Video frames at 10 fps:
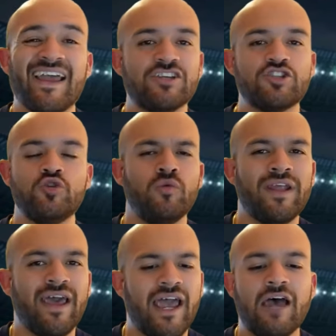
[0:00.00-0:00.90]
as two and
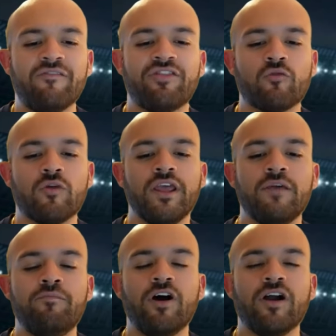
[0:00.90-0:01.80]
a half,
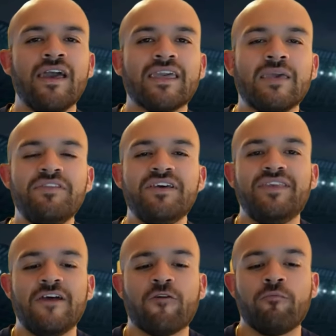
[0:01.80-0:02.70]
three, but give me the
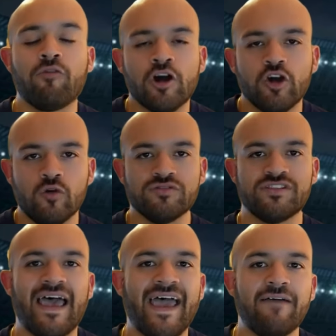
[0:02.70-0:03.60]
Denver Broncos
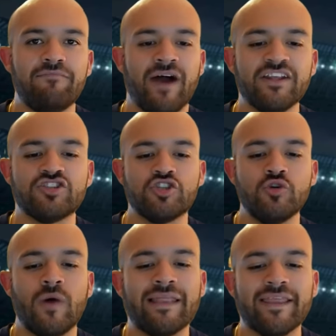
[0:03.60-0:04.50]
at minus
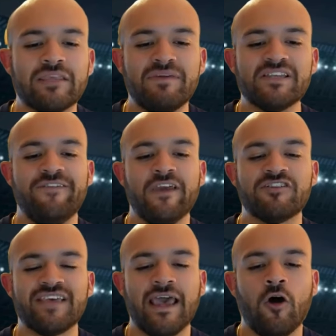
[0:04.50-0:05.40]
two. I like them as
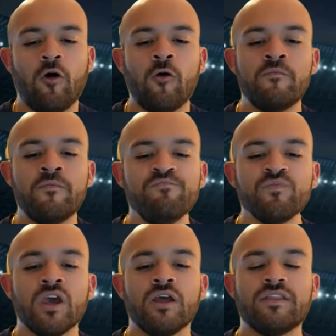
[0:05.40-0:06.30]
favorites at home.
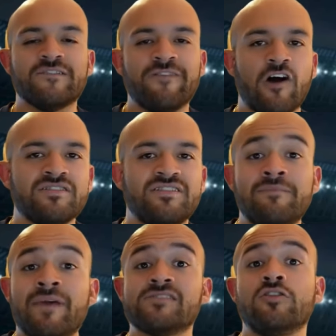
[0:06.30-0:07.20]
This Falcons
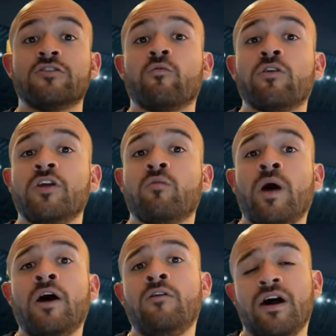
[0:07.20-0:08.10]
team has looked really
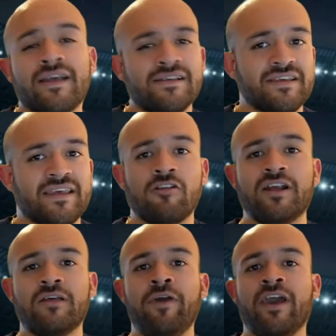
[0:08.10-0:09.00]
well against the
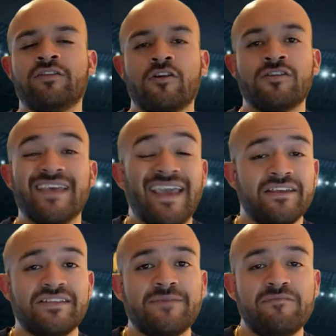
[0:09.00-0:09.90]
Carolina Panthers and
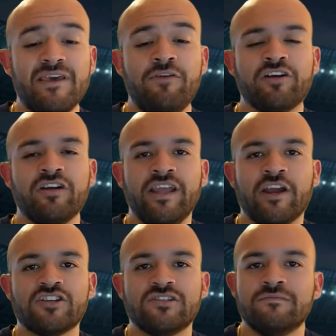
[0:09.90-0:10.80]
the Tampa Bay
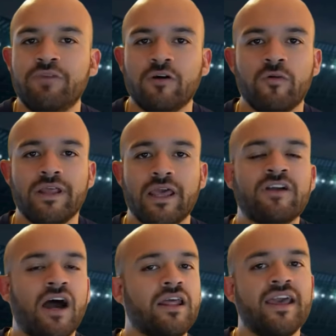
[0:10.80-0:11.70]
Buccaneers, but when they have
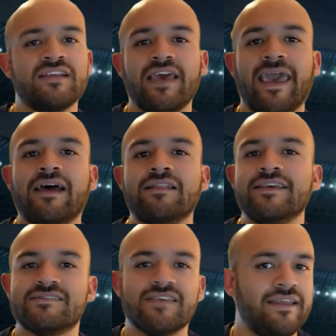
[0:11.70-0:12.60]
gone against at
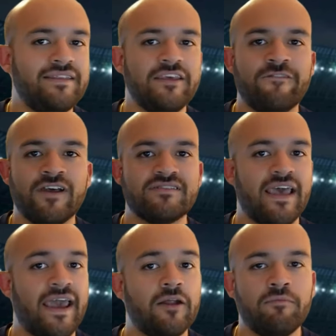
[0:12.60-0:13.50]
least a defense that
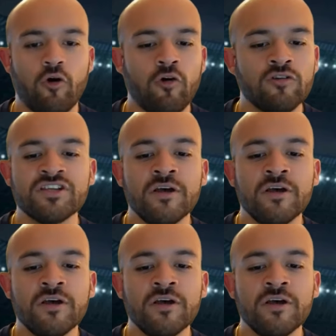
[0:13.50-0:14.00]
had a pulse,